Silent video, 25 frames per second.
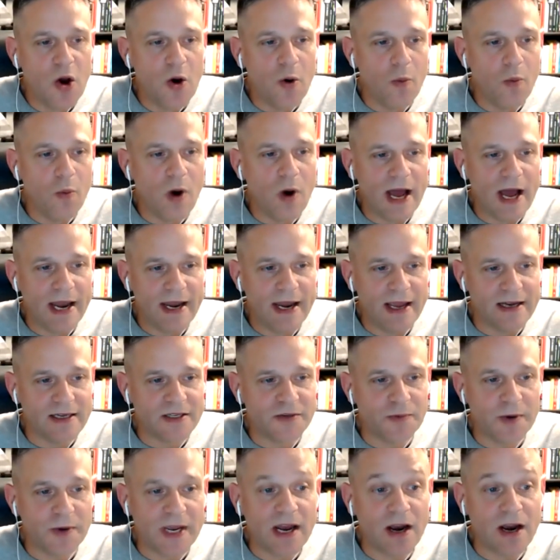One
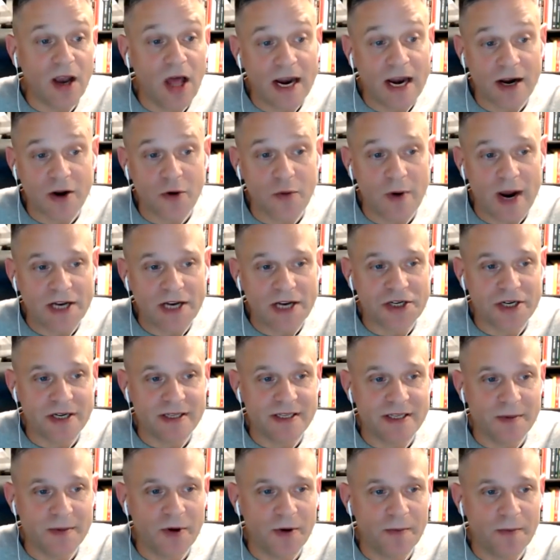is we get a lot of
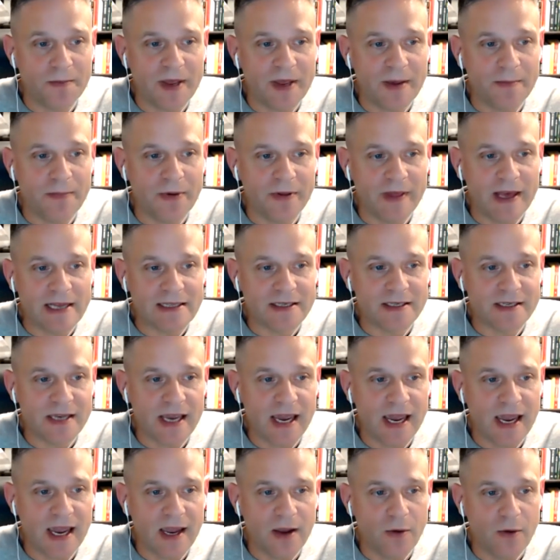questions about people that
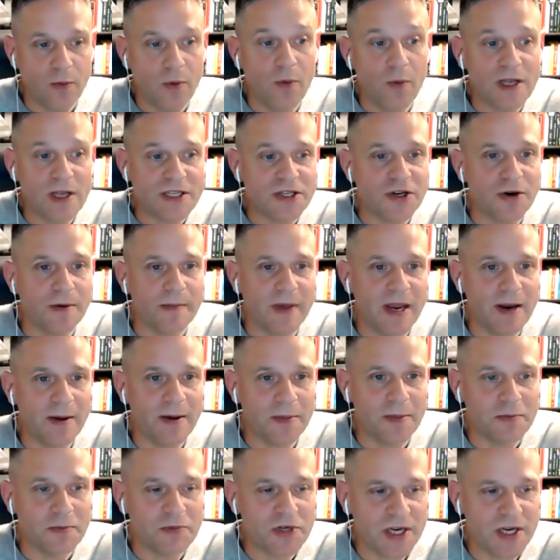say, well, what's your
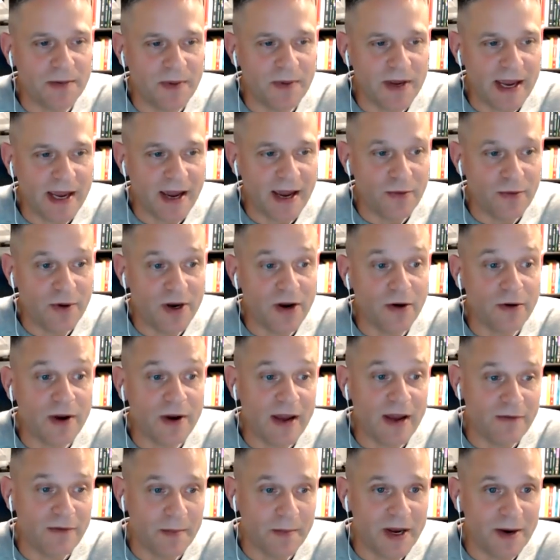minimum GPA? We don't
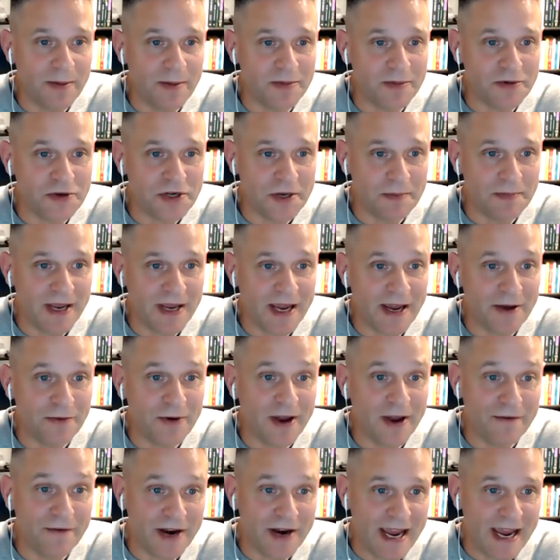have a minimum GPA.
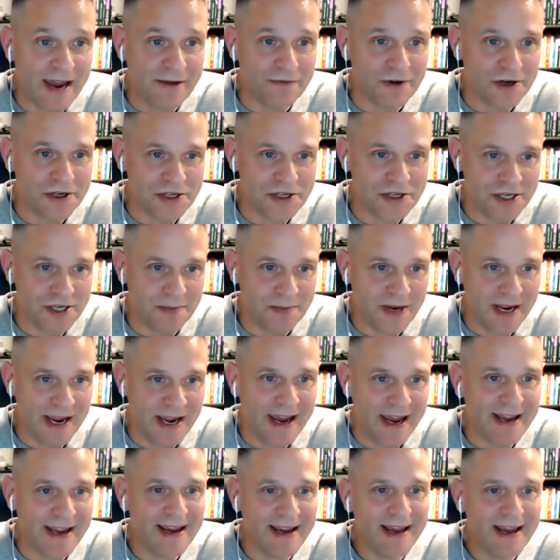We have an average GPA.
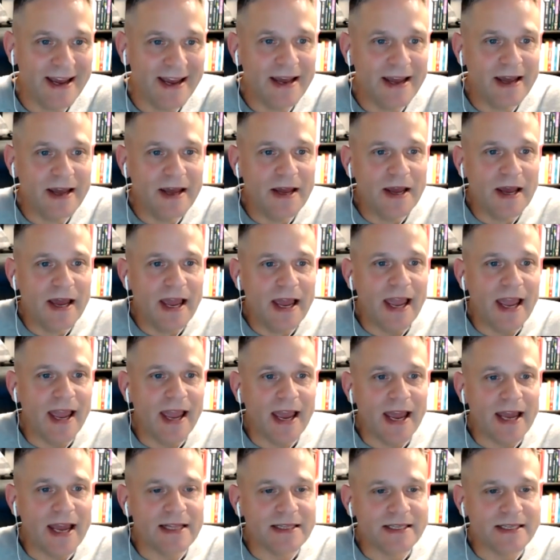
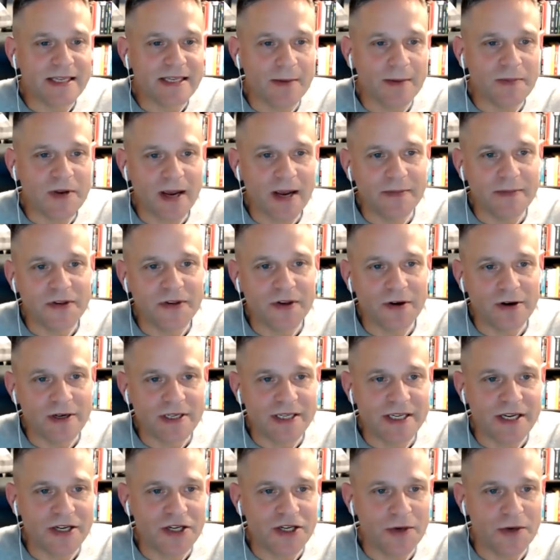And sometimes there are
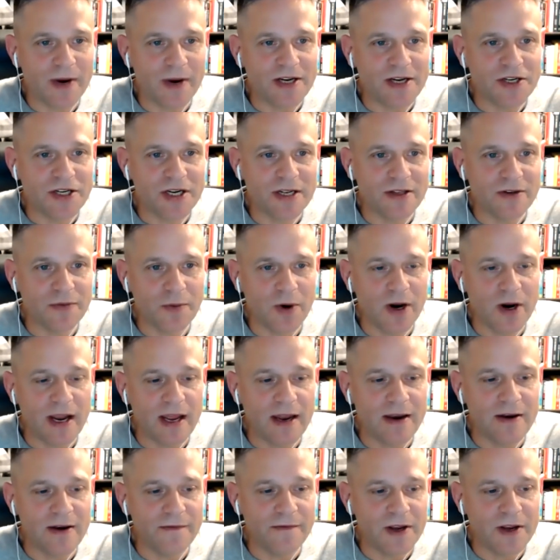situations where
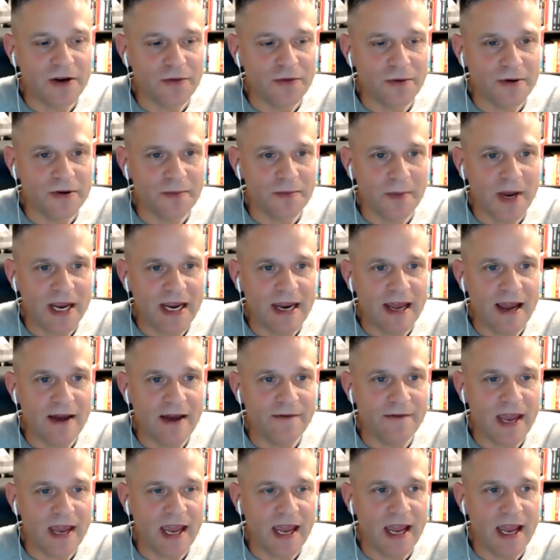individuals might
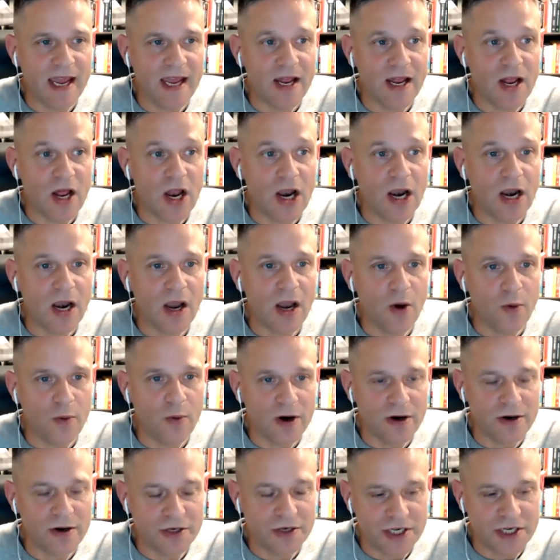have a
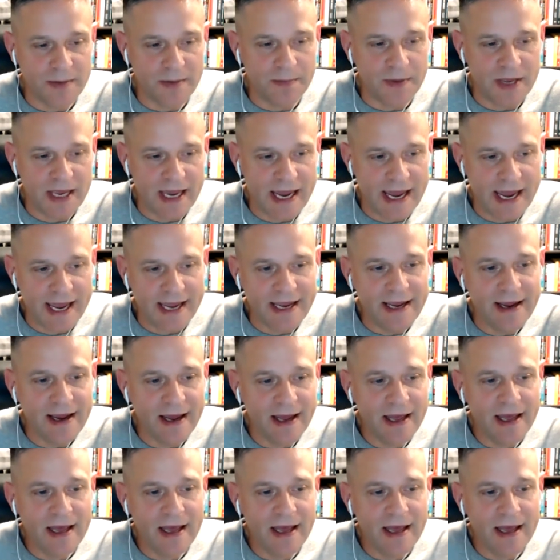lower GPA